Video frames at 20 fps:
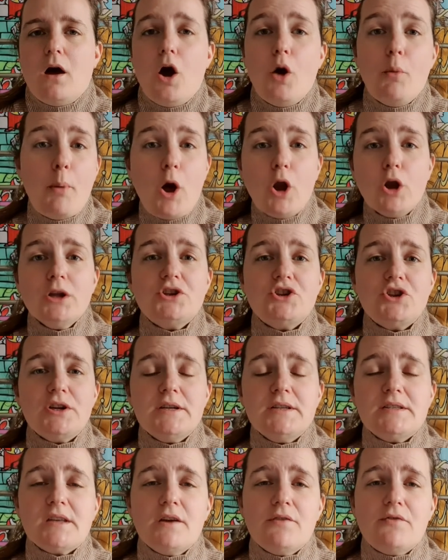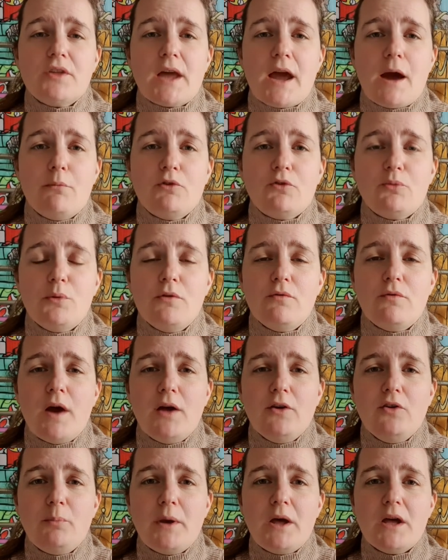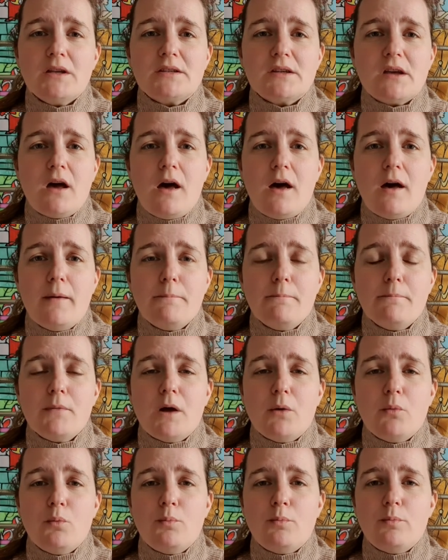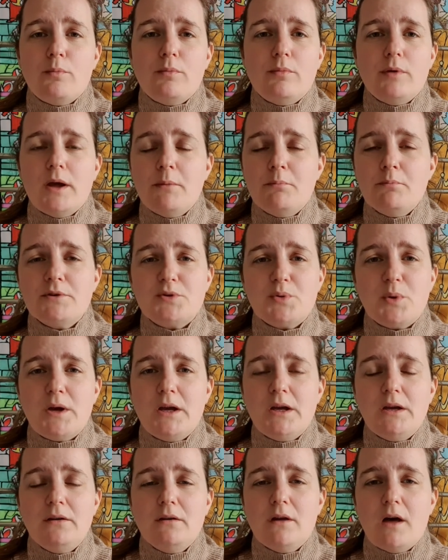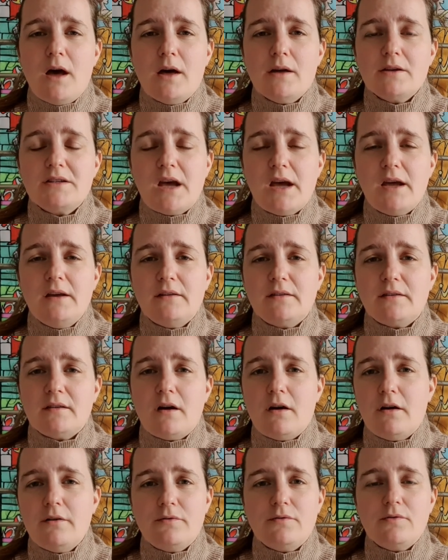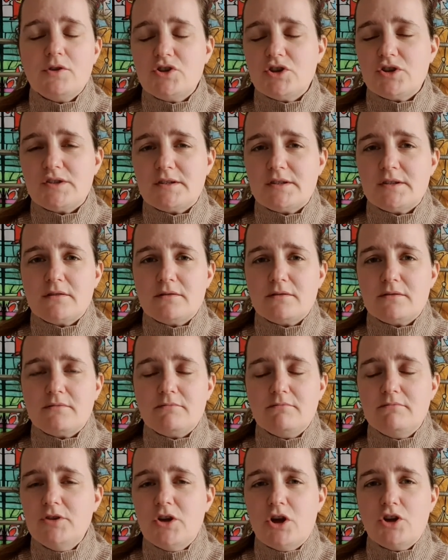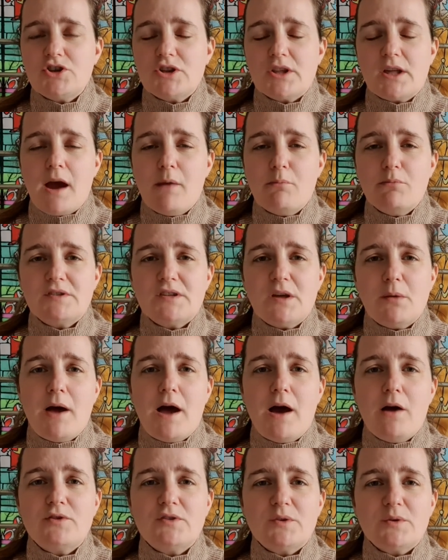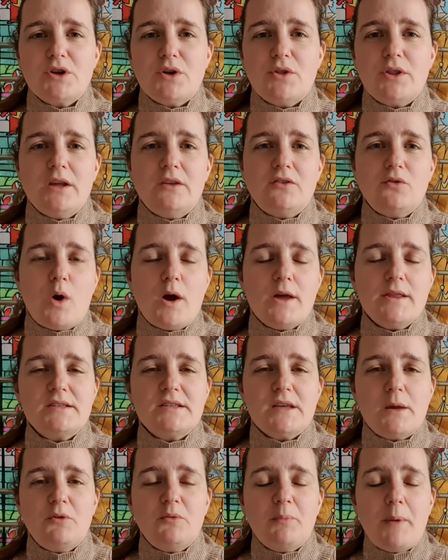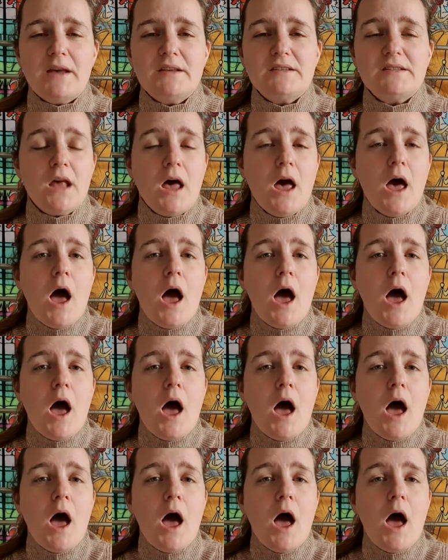Apologies if the camera's move around a bit. Um, in between uh, takes, I've just nudged the camera somehow, so I don't think it's quite in the same space.